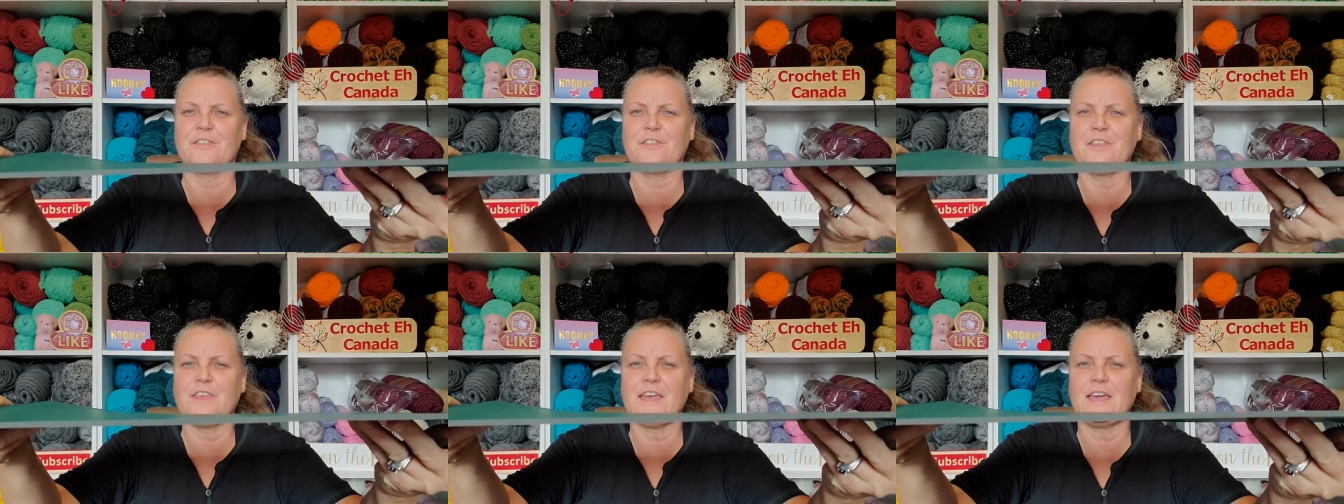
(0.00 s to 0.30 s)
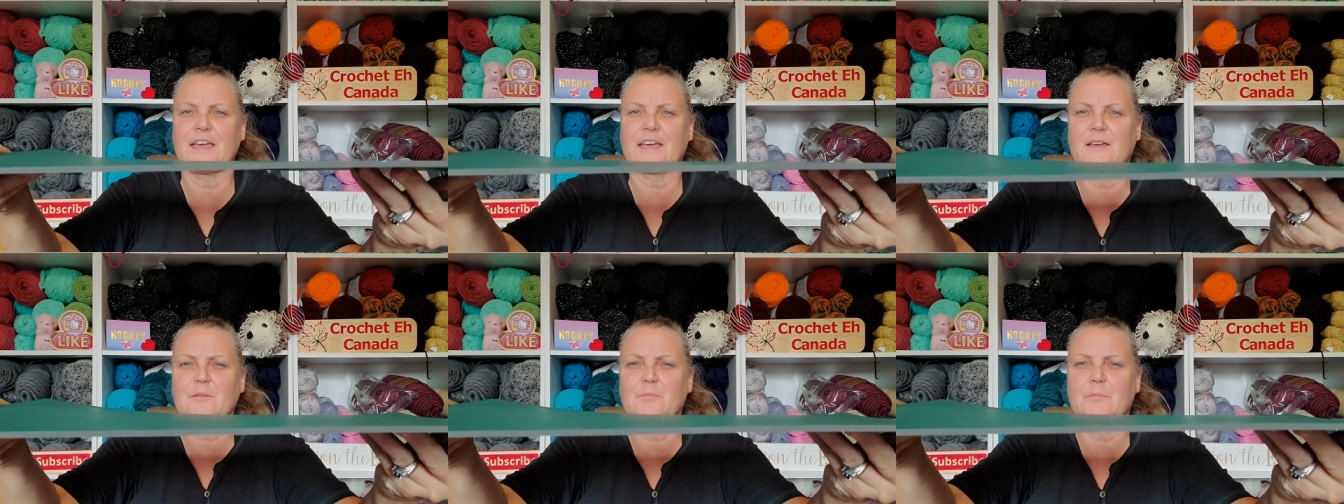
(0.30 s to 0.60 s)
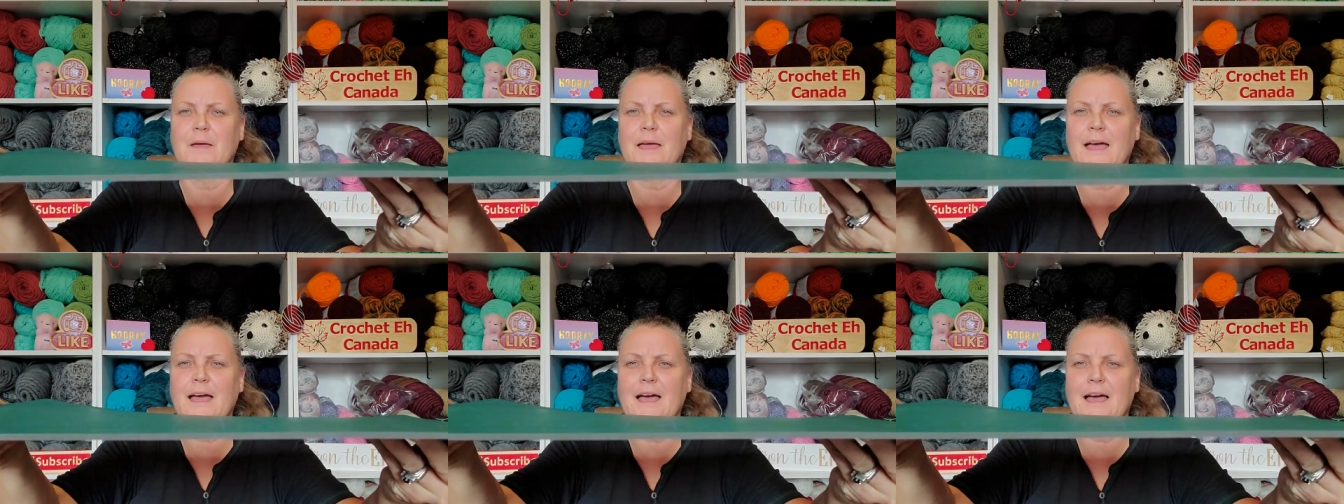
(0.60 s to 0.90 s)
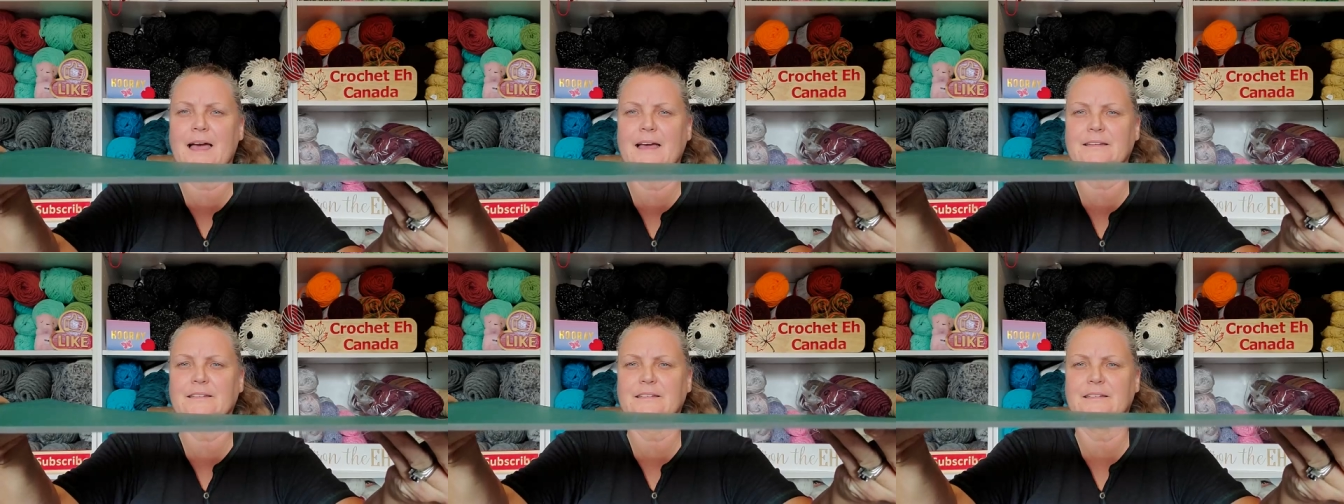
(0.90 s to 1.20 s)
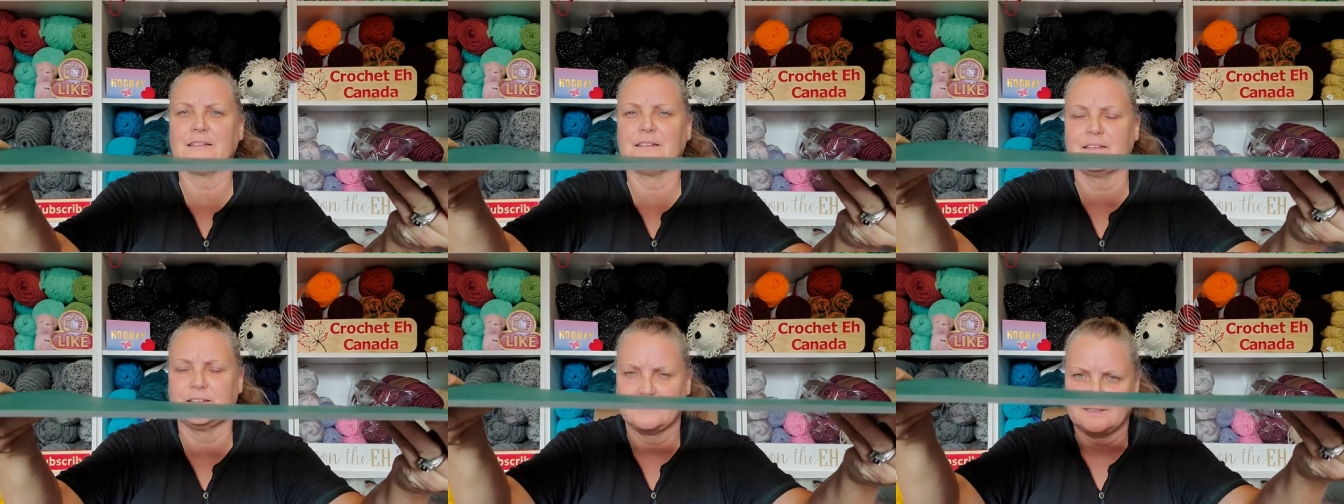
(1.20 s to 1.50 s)
thick mat.
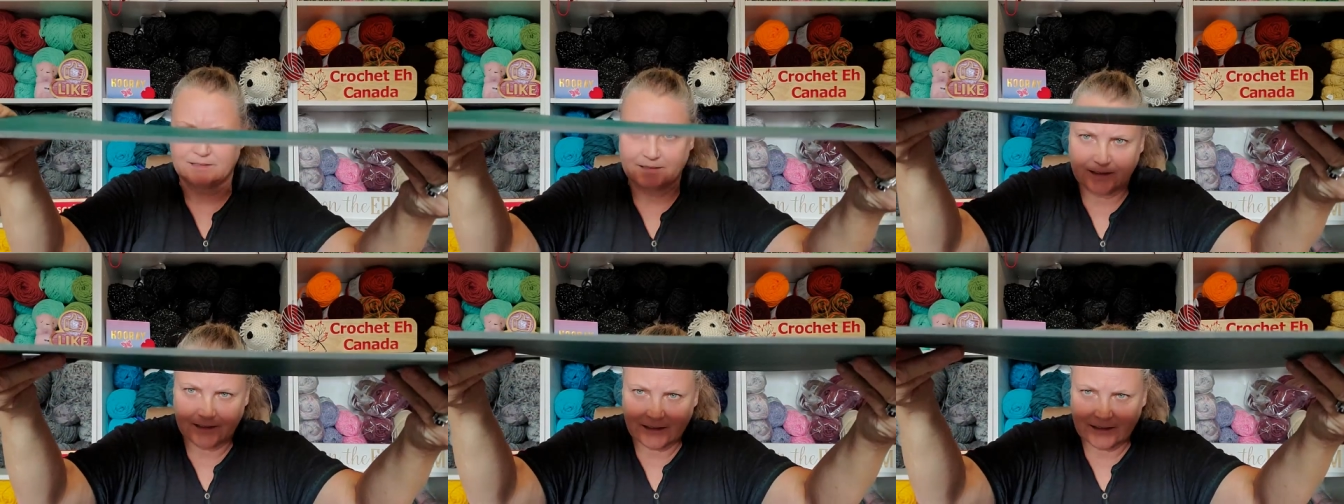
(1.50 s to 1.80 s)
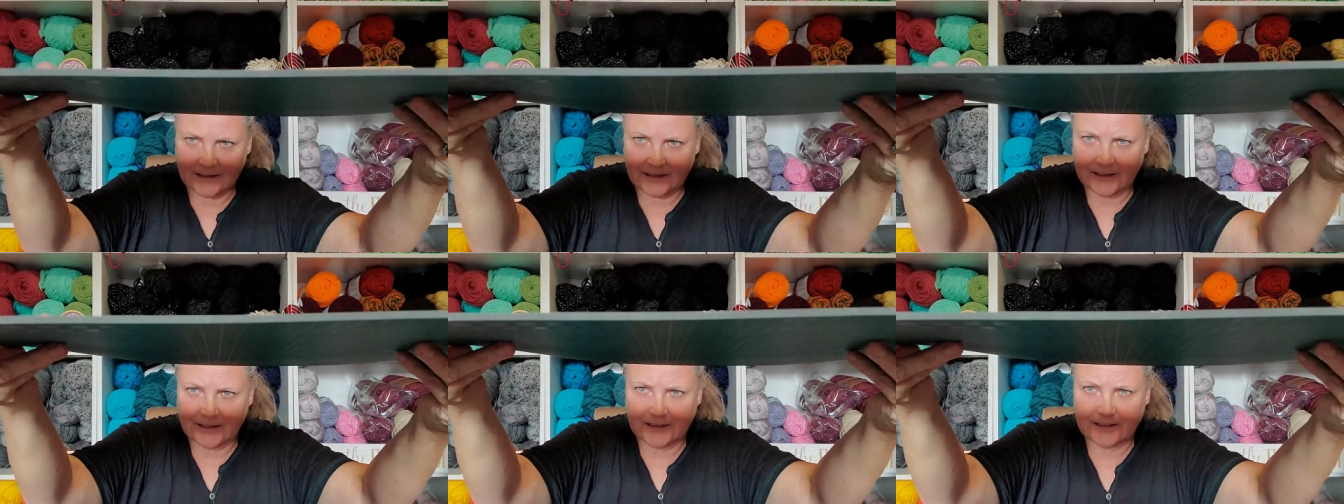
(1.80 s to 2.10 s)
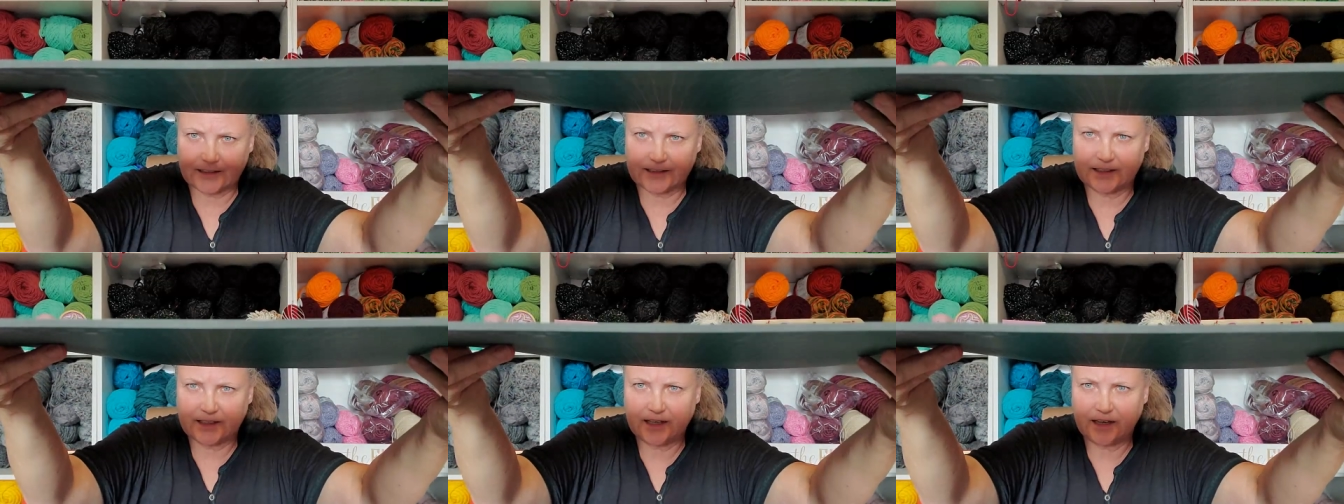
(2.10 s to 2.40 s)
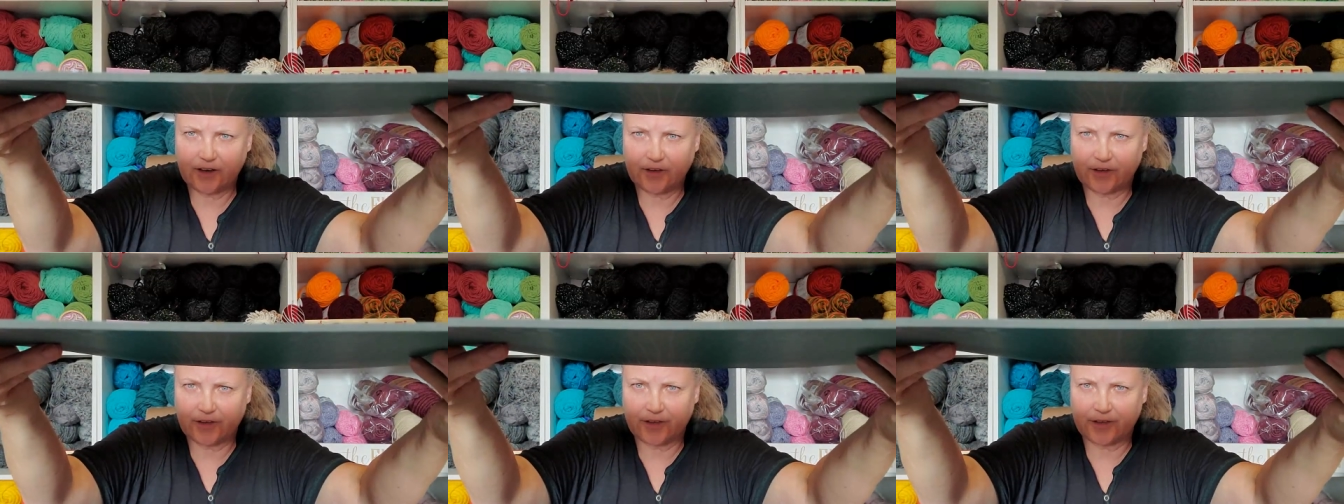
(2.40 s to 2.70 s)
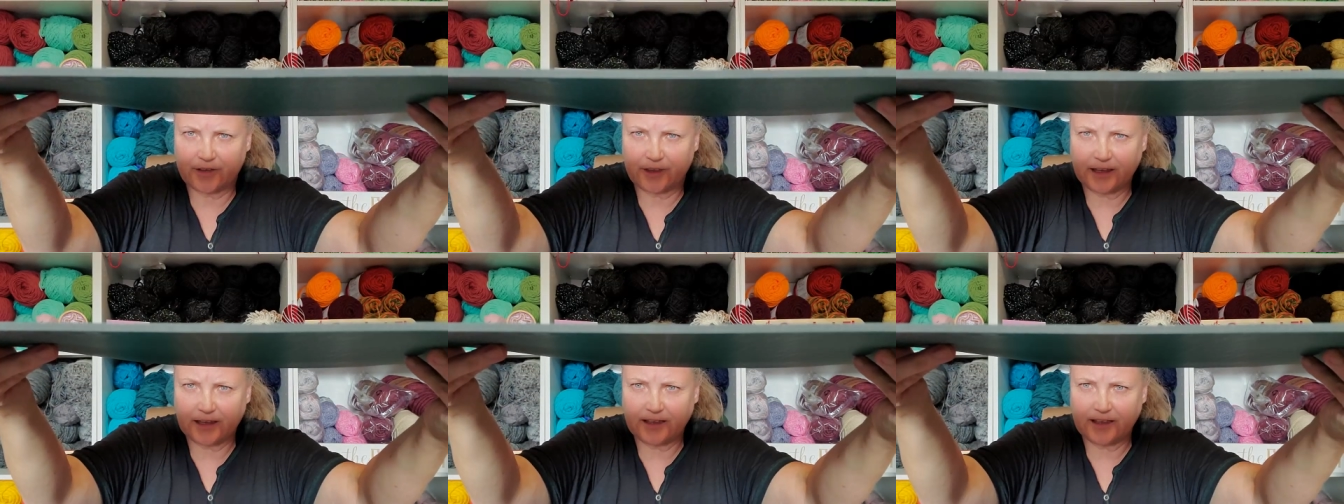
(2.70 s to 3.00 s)
See how
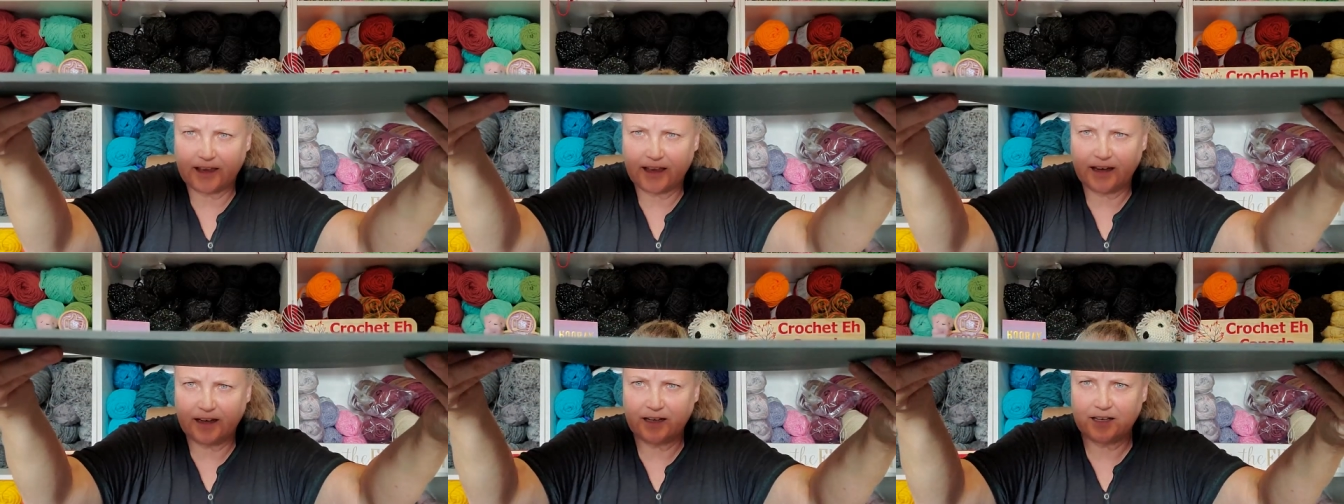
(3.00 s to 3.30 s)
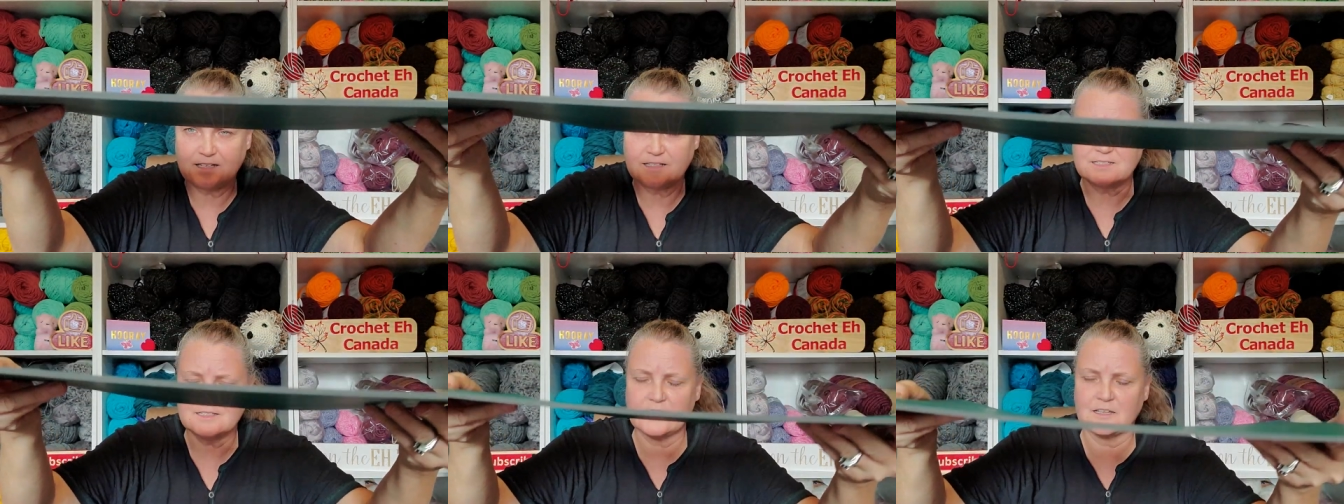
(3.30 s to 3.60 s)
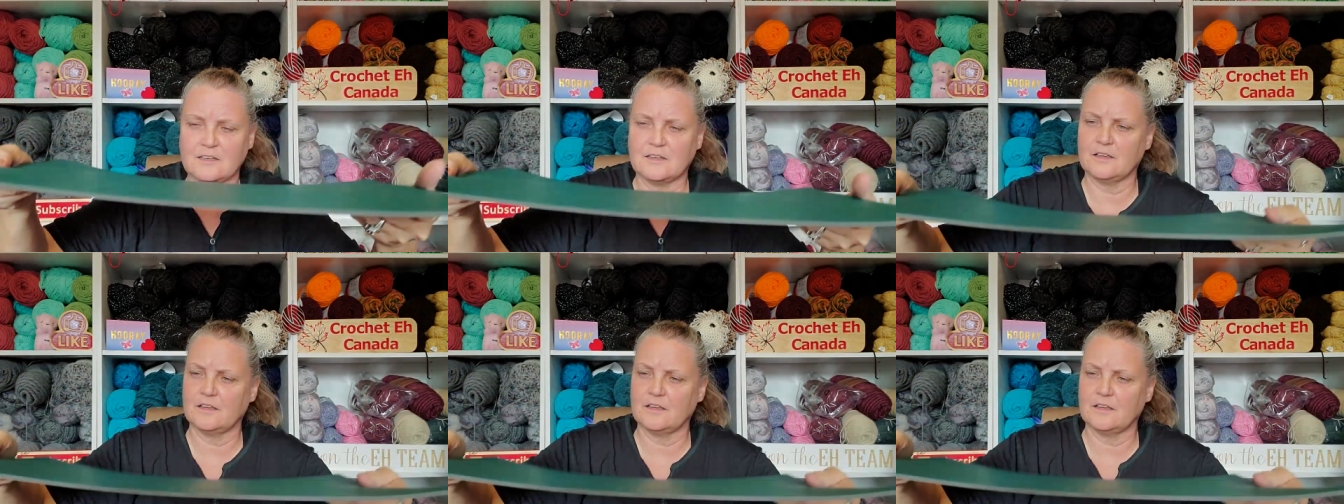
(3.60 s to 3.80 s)
thick that is?